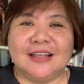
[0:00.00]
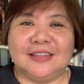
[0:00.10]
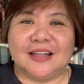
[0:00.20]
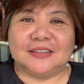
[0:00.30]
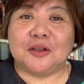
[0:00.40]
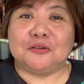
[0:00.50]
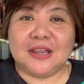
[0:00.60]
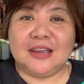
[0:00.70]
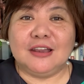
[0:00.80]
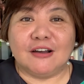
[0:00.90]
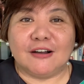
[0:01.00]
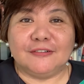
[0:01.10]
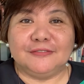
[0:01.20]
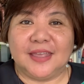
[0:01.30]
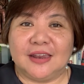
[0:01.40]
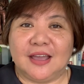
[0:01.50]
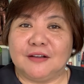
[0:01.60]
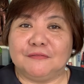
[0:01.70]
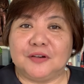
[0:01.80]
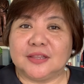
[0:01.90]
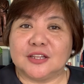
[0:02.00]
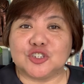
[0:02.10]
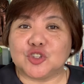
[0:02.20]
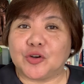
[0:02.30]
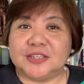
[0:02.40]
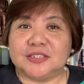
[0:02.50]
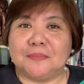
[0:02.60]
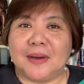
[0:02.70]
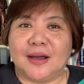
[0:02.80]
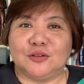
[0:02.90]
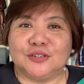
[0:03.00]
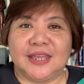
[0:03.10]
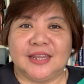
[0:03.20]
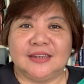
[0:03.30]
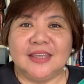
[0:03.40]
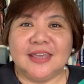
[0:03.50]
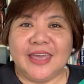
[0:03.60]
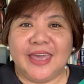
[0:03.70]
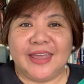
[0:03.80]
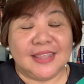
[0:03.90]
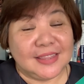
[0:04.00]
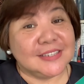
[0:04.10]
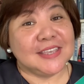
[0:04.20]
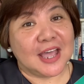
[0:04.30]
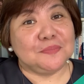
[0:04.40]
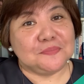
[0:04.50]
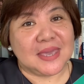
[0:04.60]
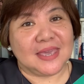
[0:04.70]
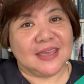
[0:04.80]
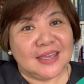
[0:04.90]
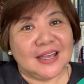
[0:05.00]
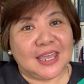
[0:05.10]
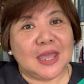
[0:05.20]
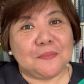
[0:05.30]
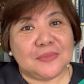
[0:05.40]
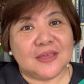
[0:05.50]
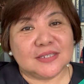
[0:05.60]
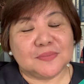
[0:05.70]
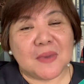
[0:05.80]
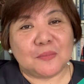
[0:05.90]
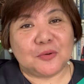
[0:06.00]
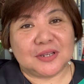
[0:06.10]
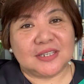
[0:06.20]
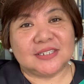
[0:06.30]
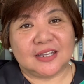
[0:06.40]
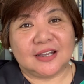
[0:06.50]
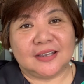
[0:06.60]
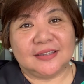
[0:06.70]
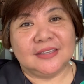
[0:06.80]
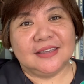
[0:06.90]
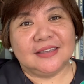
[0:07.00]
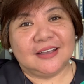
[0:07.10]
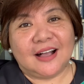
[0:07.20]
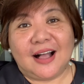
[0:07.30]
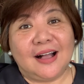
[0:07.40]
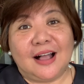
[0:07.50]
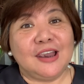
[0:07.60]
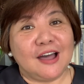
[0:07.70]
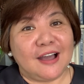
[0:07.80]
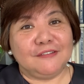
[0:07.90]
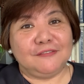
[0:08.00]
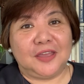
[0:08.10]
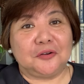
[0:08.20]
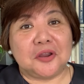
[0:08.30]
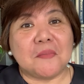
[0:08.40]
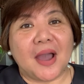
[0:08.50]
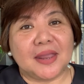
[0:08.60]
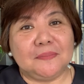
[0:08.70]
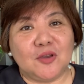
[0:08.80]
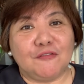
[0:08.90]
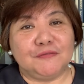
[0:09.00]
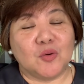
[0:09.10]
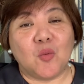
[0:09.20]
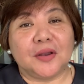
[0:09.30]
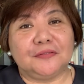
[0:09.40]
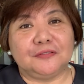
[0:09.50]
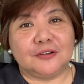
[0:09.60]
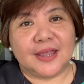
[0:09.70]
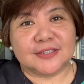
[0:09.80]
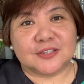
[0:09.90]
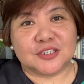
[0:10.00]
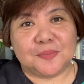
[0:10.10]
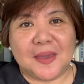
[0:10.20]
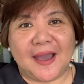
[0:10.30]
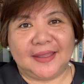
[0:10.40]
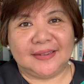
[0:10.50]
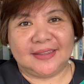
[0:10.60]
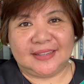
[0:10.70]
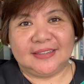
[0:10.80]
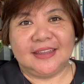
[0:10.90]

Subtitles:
that I really loved and I have written stories about, and it has helped me keep these memories alive and remind me of the wonderful lessons behind it.